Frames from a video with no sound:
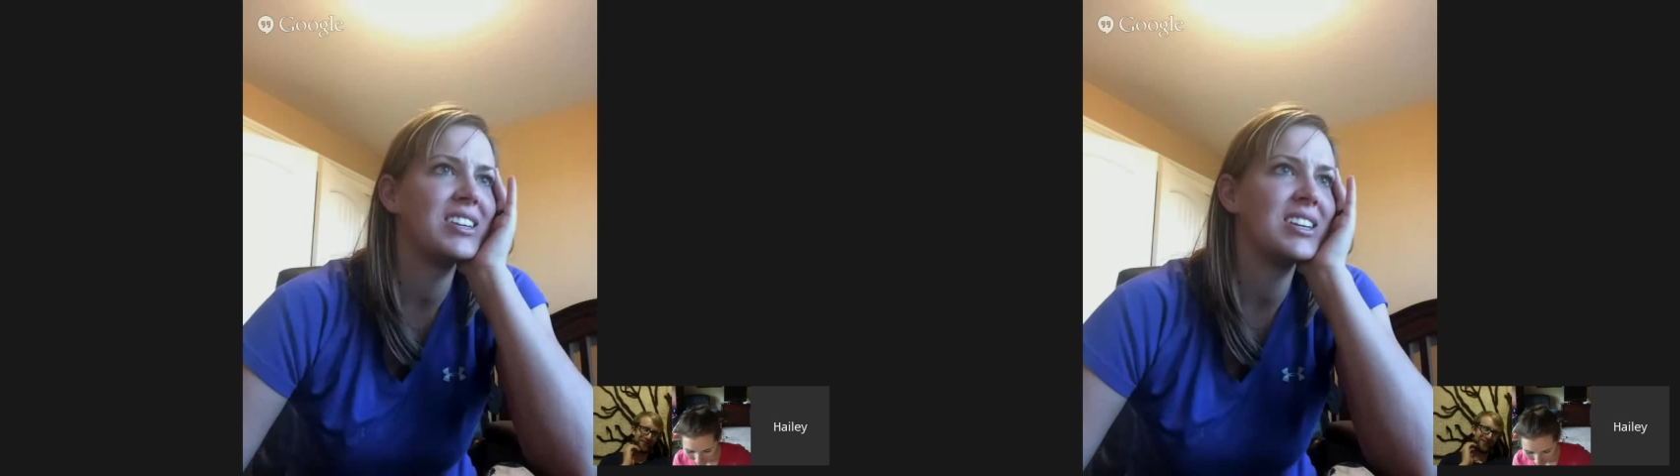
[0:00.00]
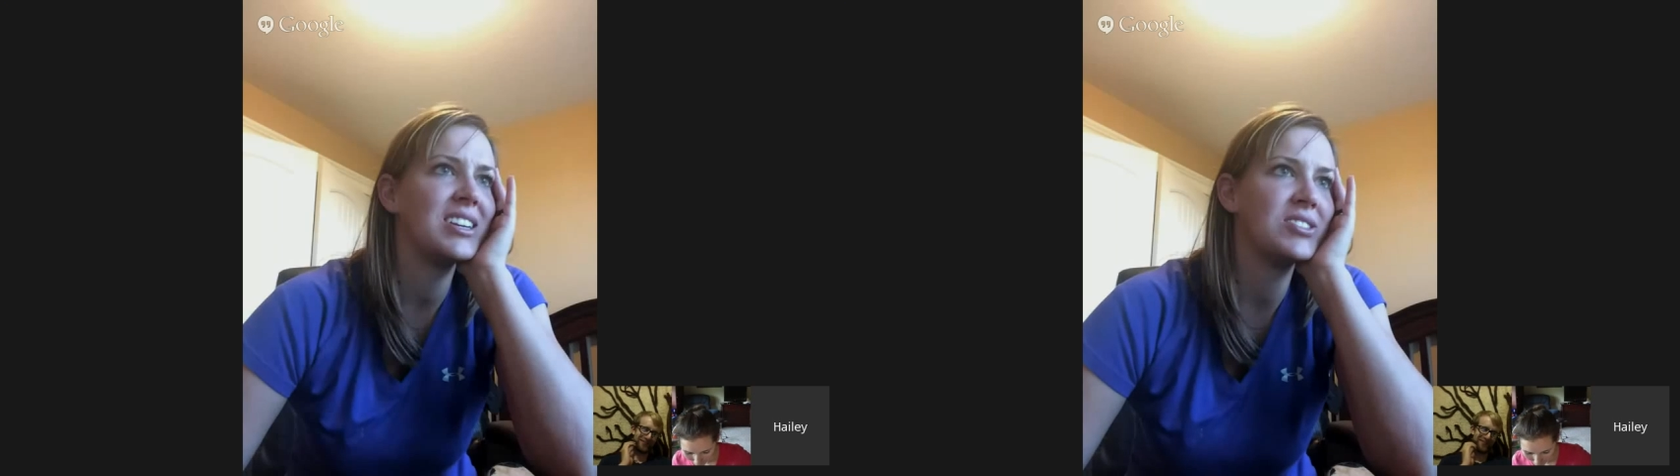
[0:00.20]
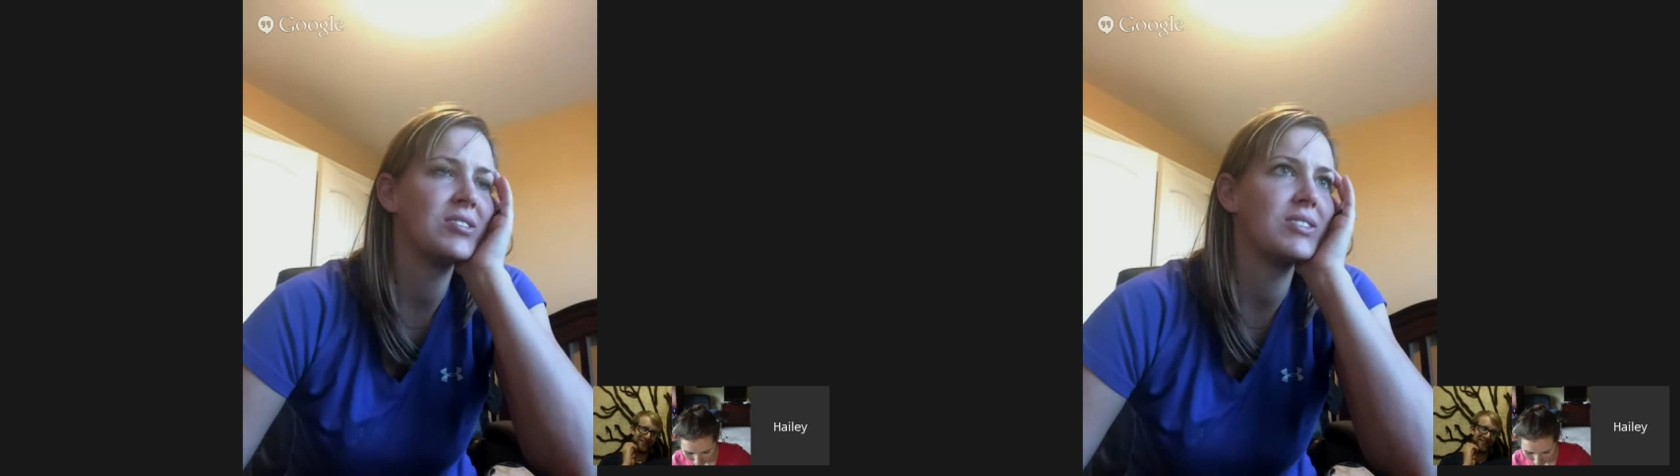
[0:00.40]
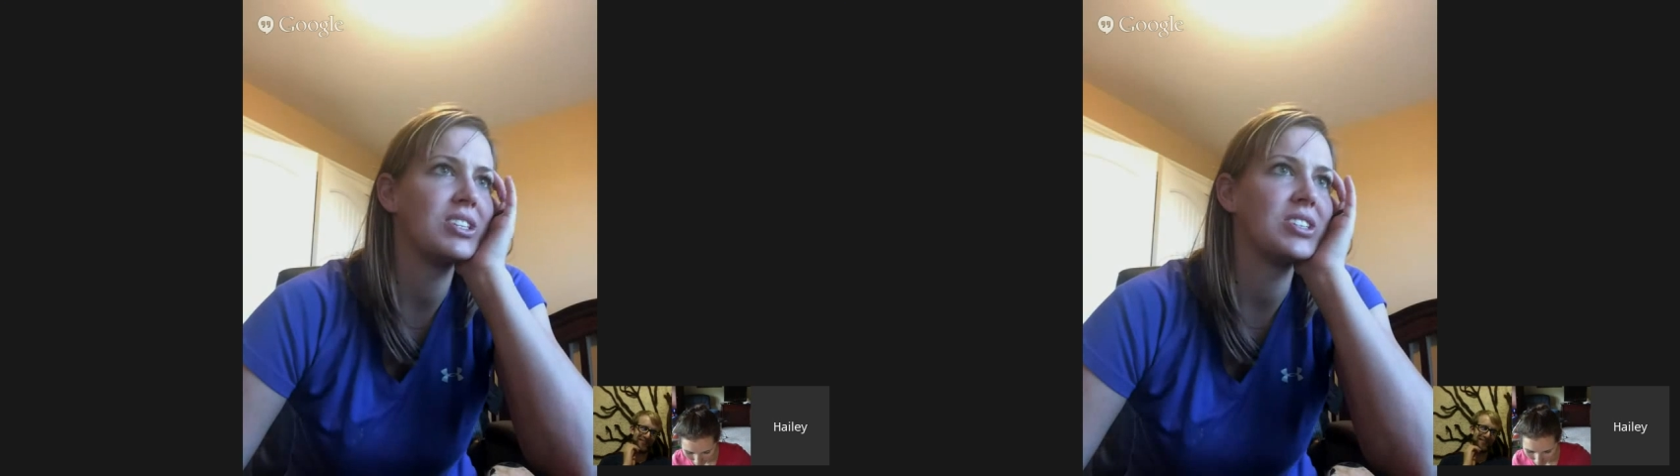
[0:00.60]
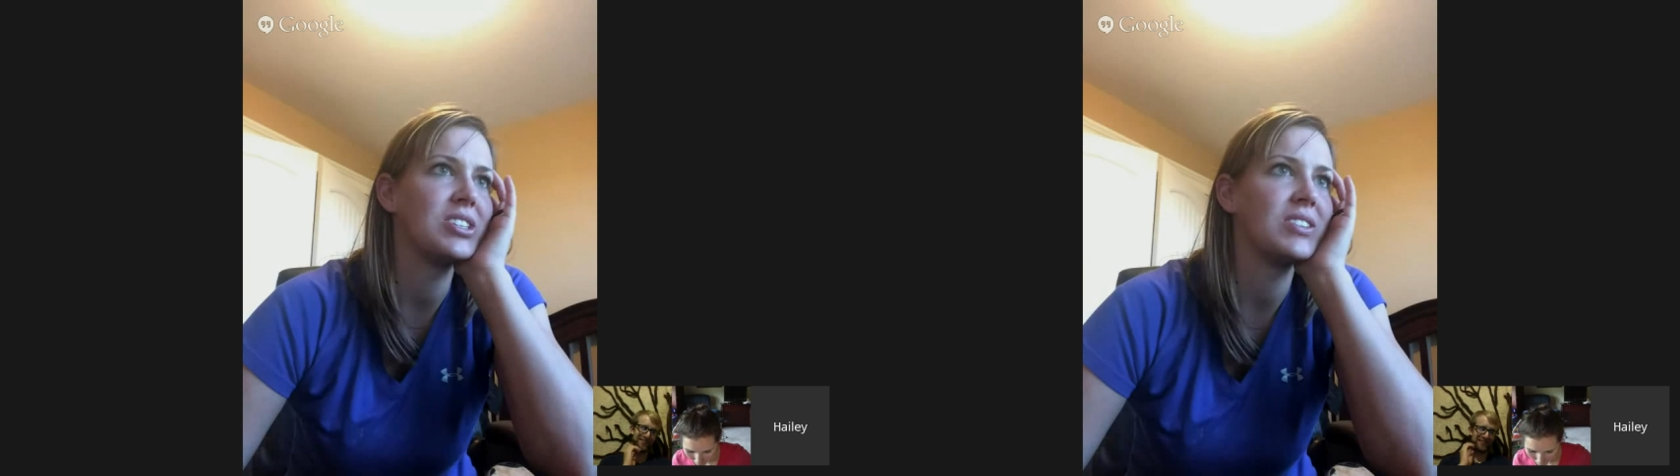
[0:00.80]
answer this
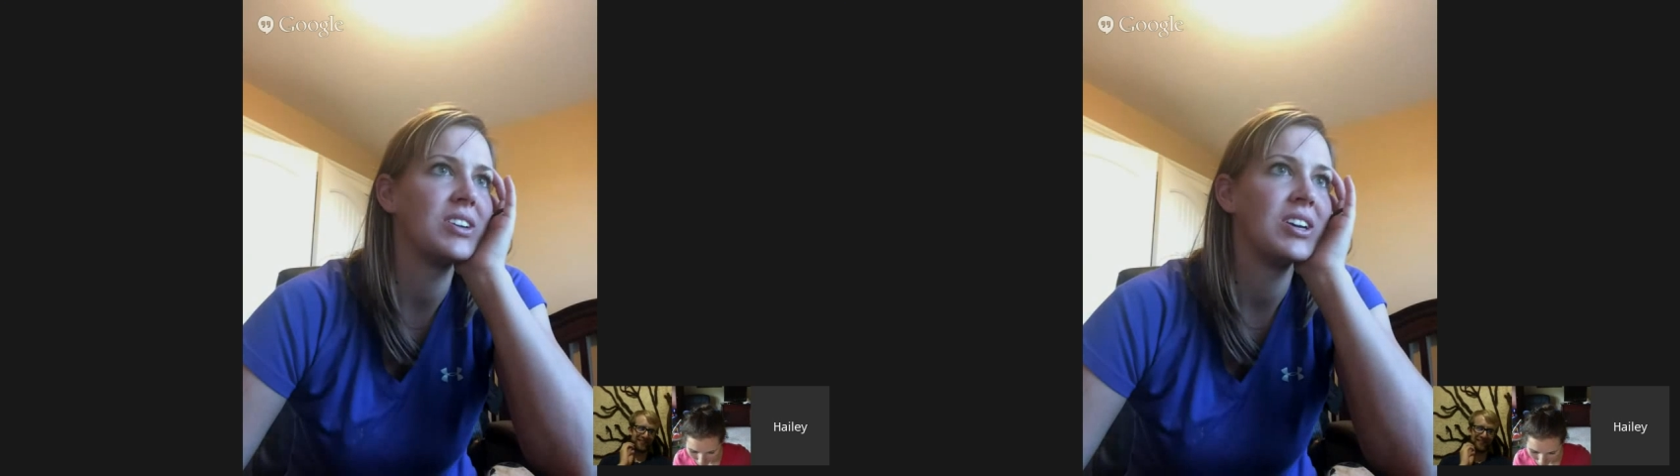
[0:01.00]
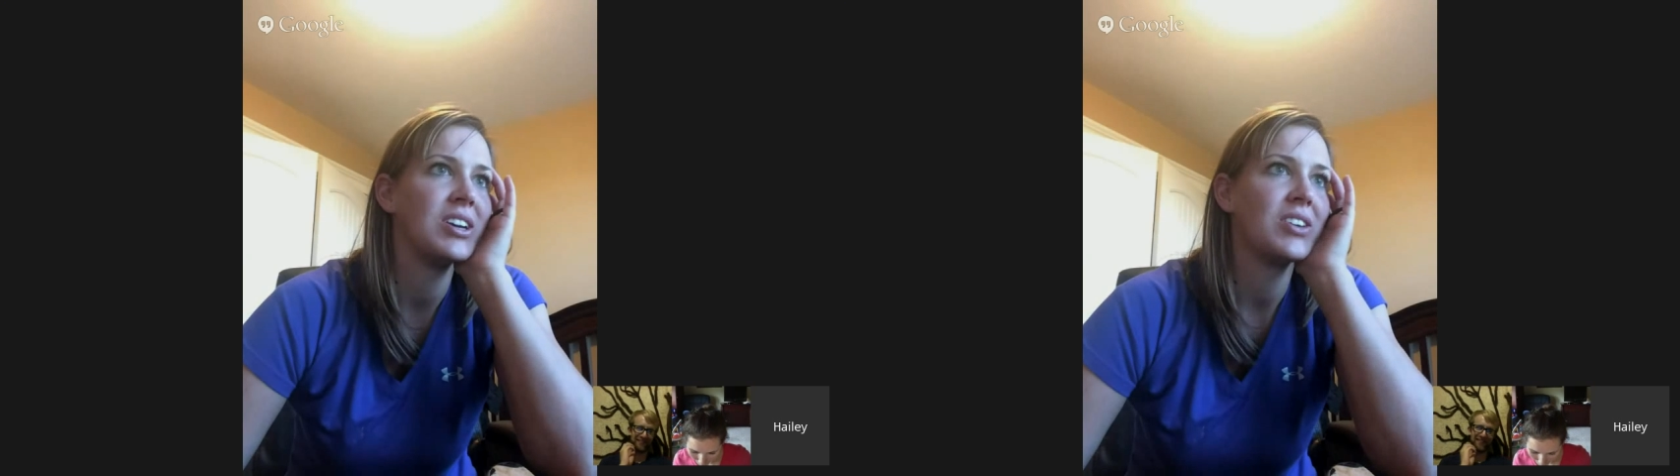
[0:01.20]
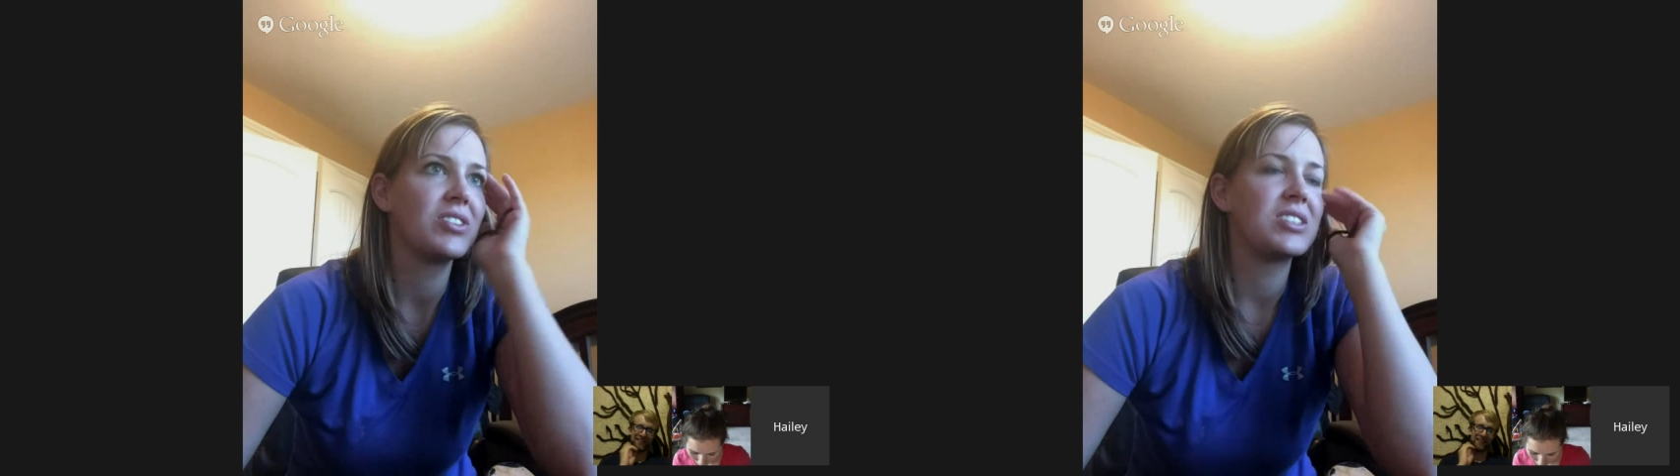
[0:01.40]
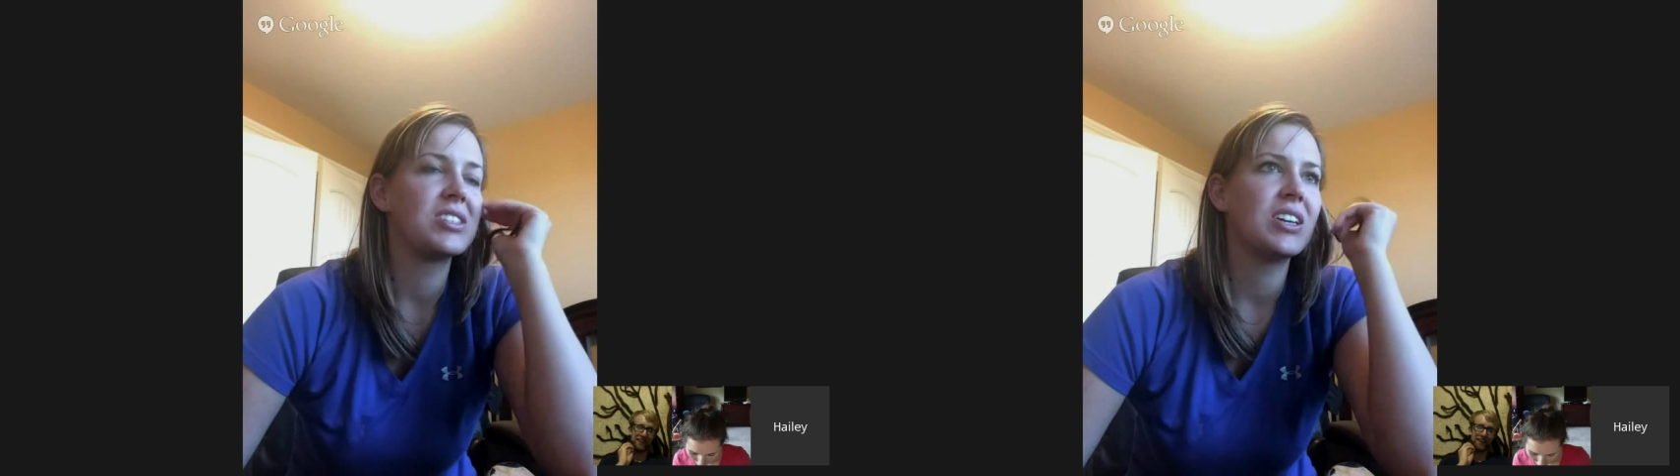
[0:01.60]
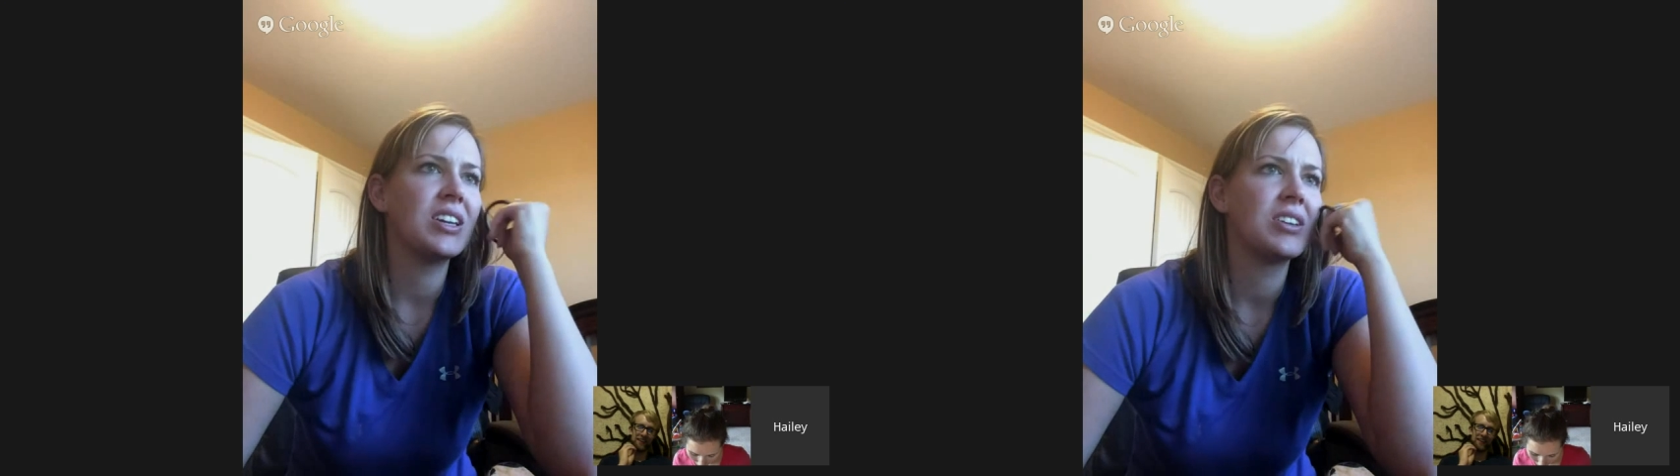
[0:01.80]
question. For the
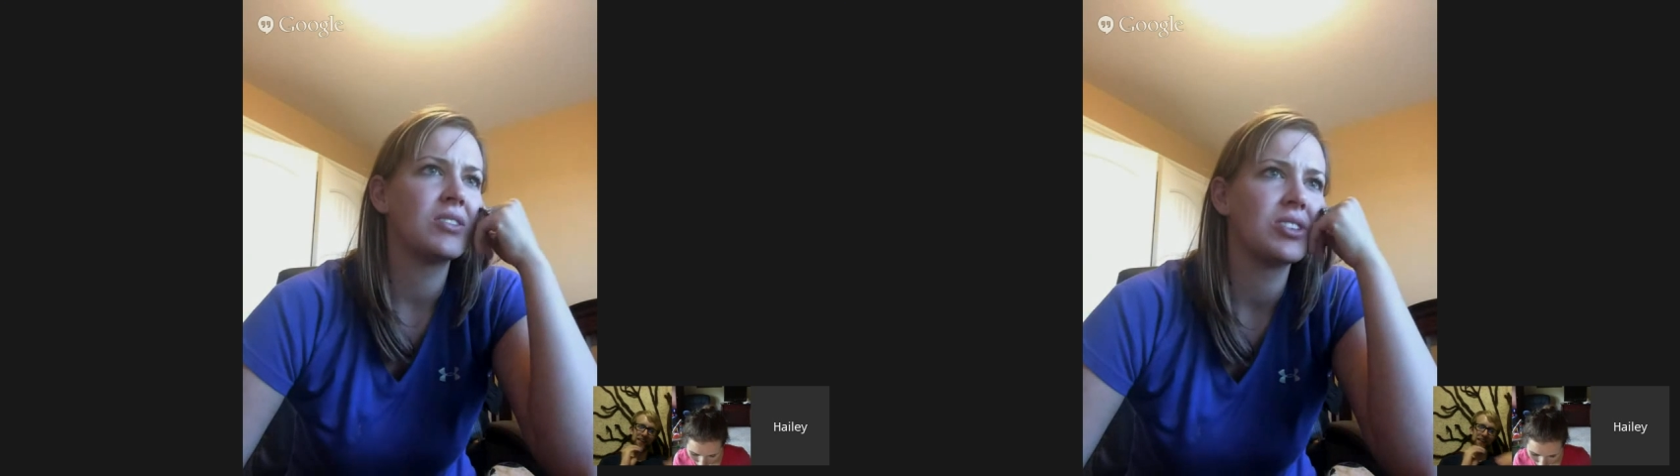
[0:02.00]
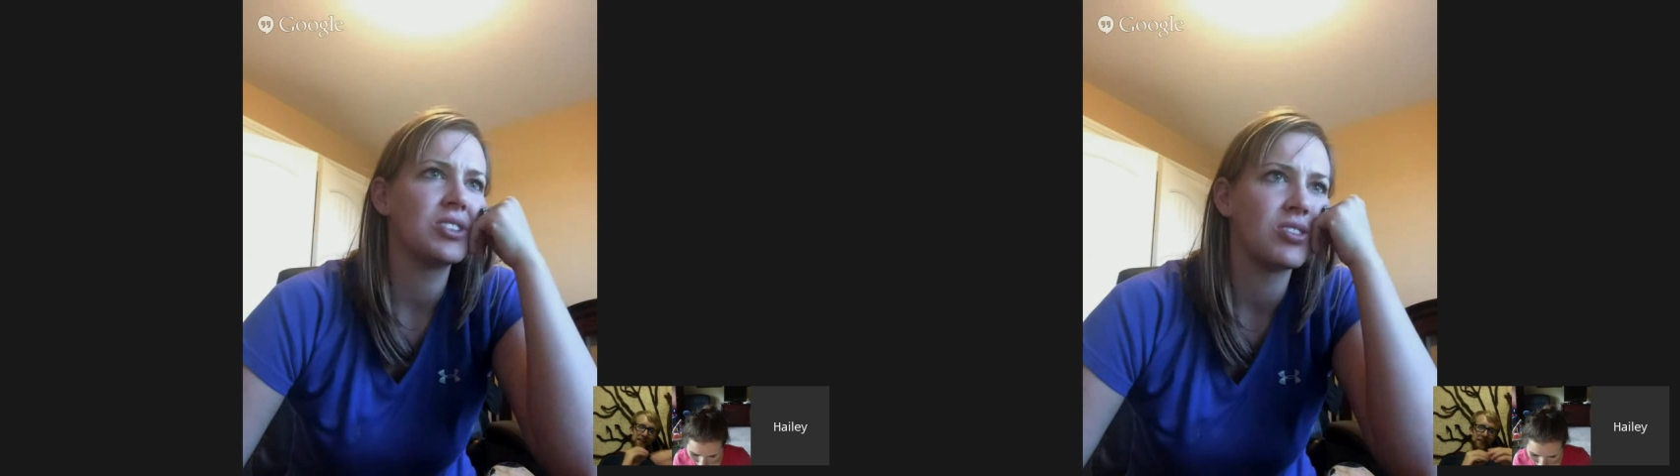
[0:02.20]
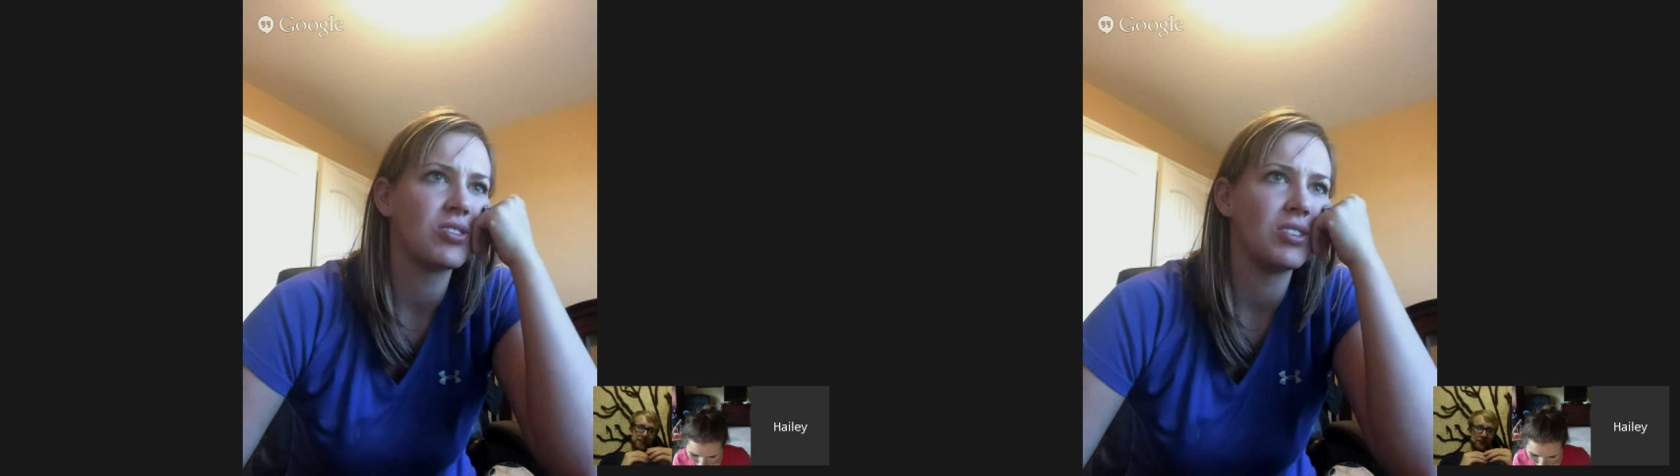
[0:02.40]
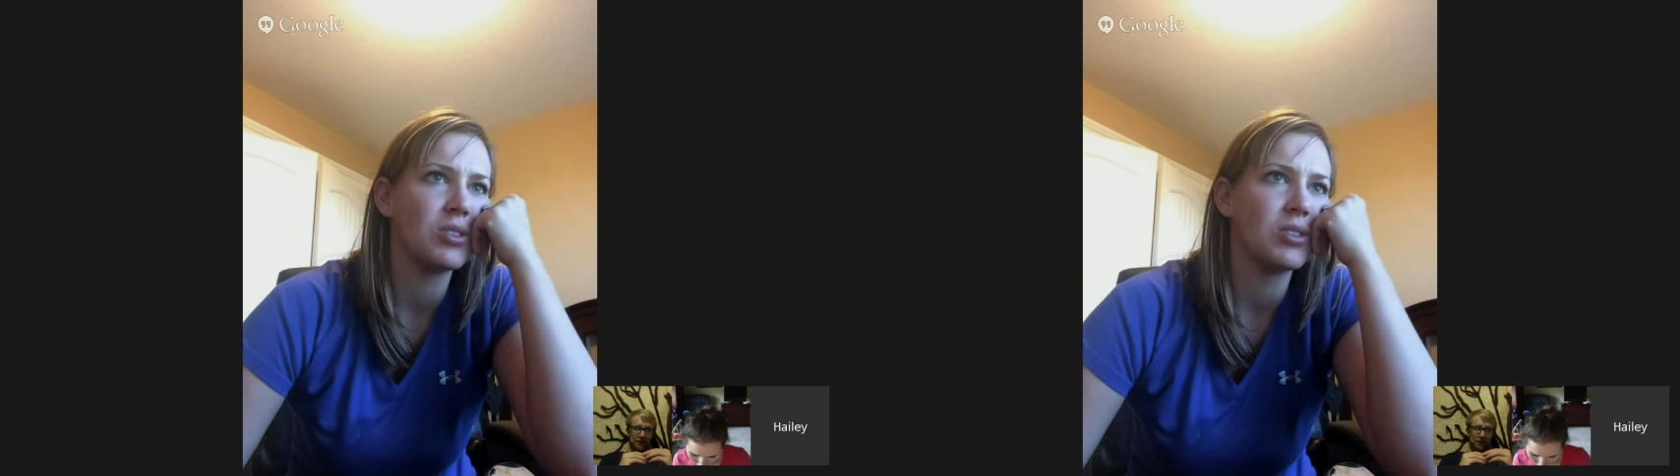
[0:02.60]
study in question 3,